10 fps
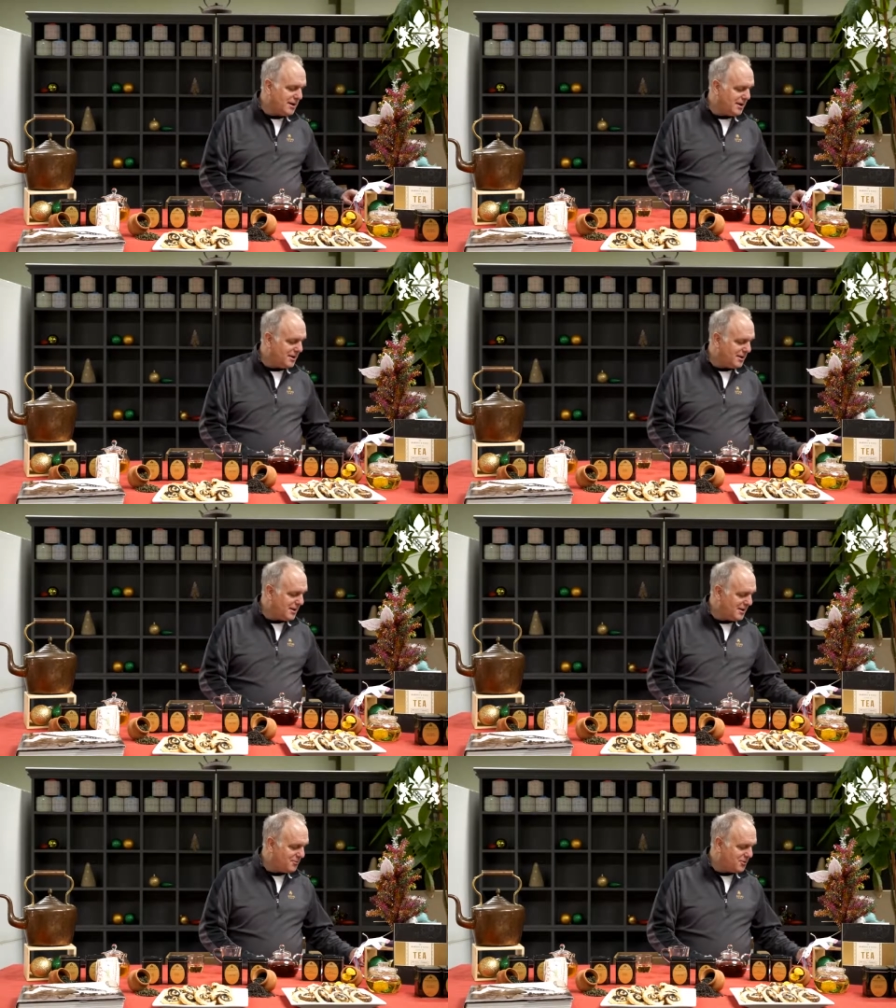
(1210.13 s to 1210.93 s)
someone here
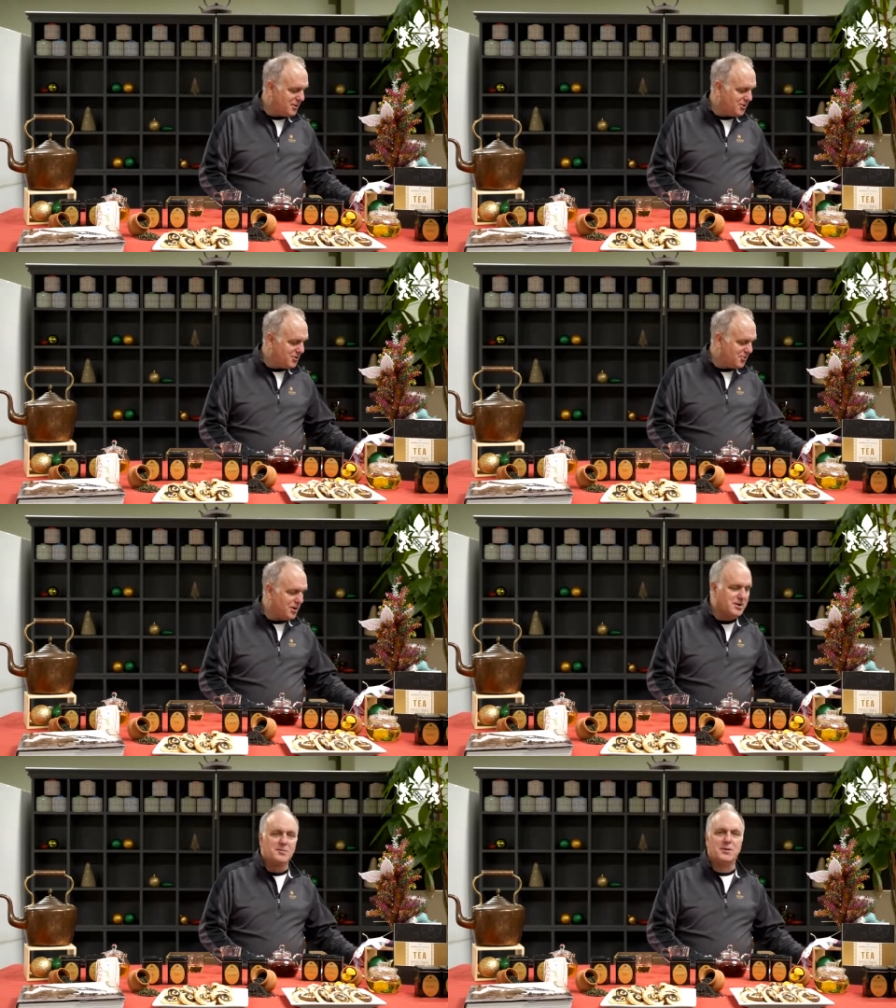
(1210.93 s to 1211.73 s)
correcting me when I
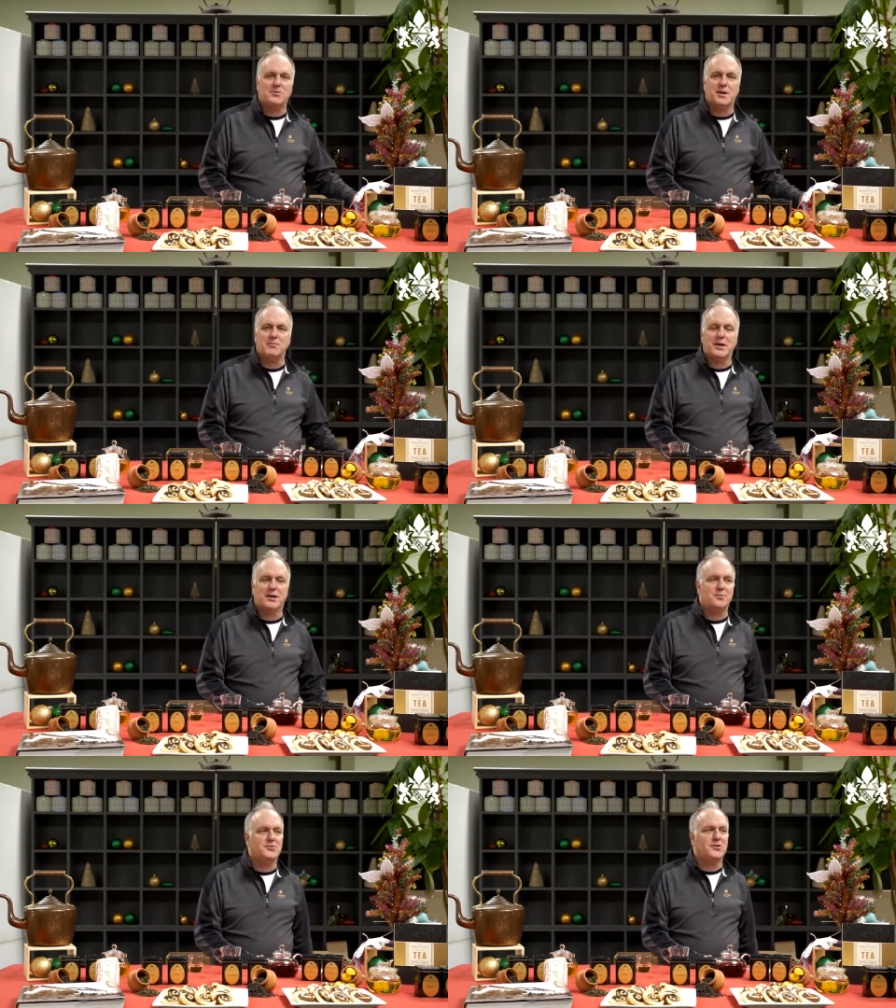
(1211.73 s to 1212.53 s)
make a mistake.
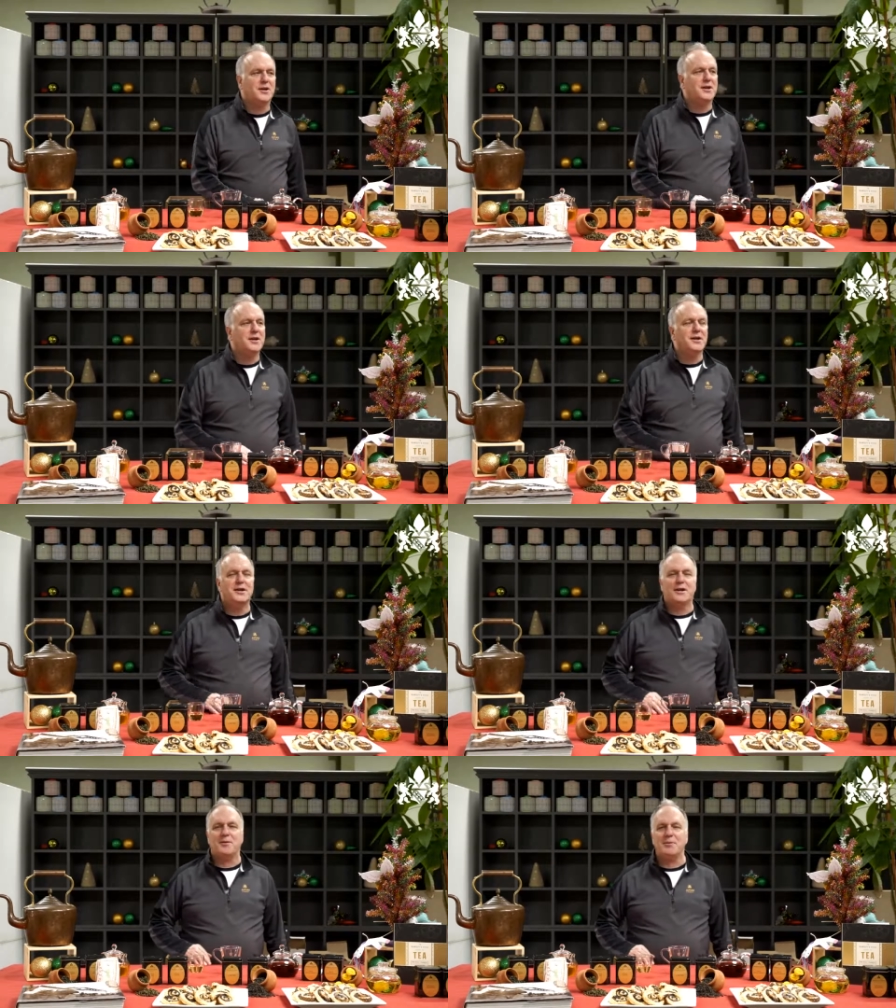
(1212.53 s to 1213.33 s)
I made 2
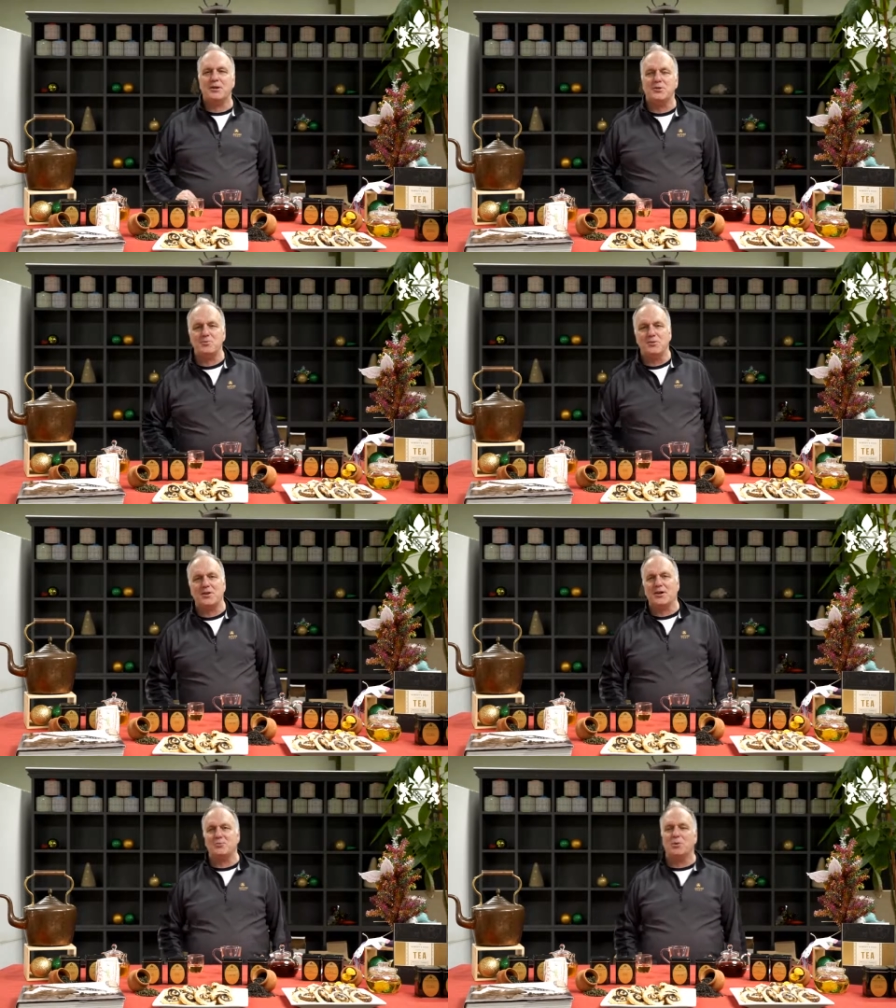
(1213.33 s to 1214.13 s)
mistakes once
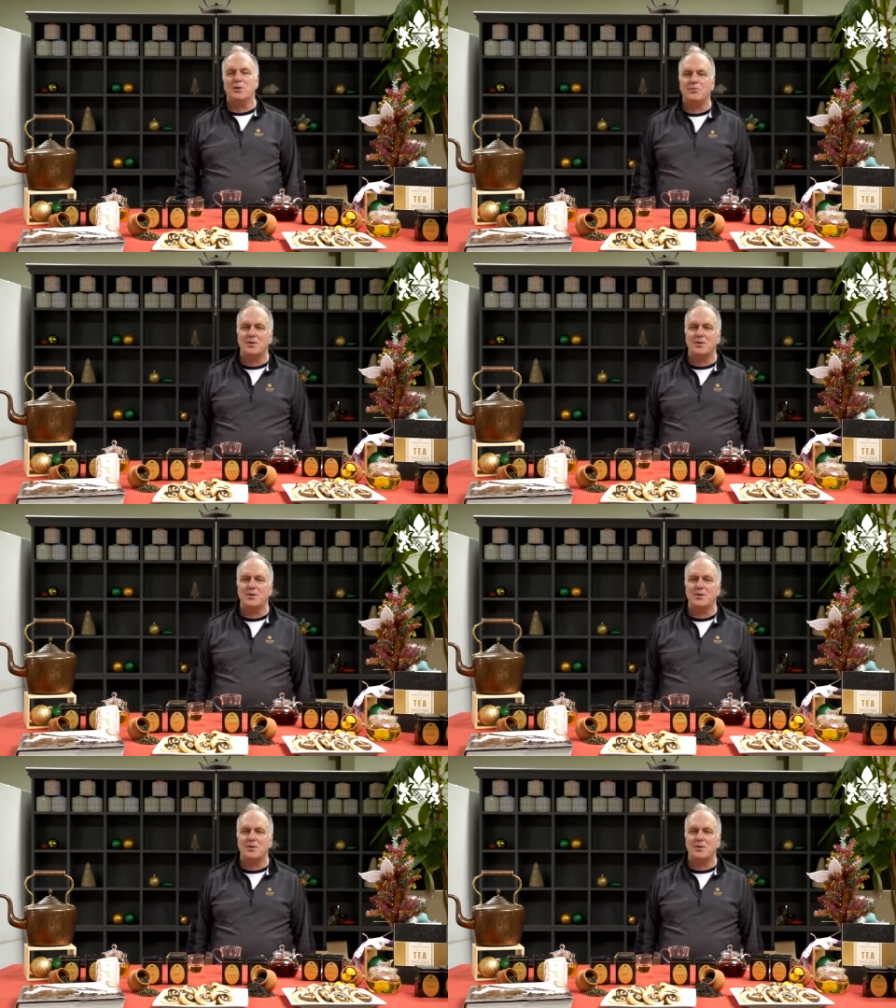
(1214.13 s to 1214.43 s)
today.